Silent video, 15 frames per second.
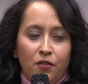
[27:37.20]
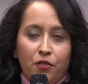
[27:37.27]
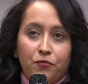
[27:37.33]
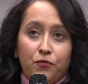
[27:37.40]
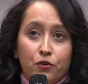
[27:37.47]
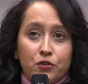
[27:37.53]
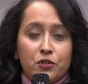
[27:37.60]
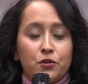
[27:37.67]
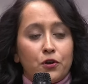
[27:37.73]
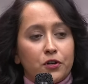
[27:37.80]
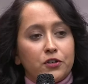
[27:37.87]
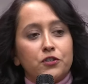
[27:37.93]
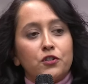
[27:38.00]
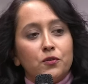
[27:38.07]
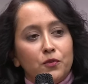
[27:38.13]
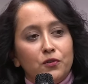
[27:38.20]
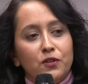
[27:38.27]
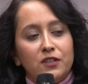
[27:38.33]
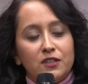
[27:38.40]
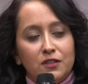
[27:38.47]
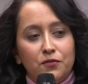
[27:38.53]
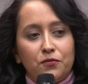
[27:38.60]
the first Turkish
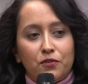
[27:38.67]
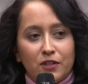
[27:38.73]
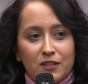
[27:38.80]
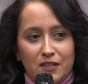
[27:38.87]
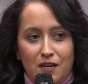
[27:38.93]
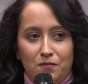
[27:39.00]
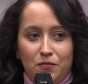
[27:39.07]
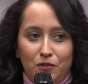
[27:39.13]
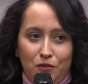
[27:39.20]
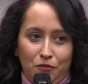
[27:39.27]
community, for example,